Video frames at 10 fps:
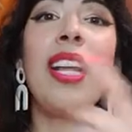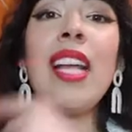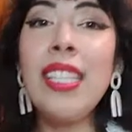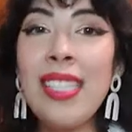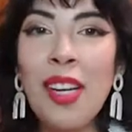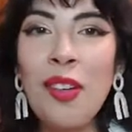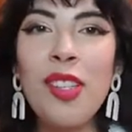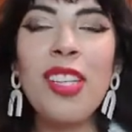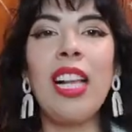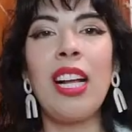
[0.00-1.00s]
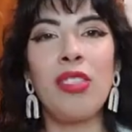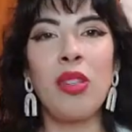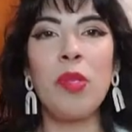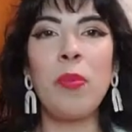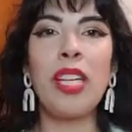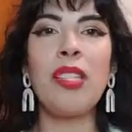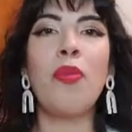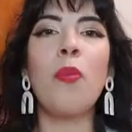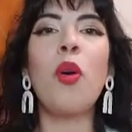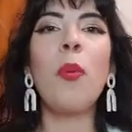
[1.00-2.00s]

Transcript: interior classroom space for more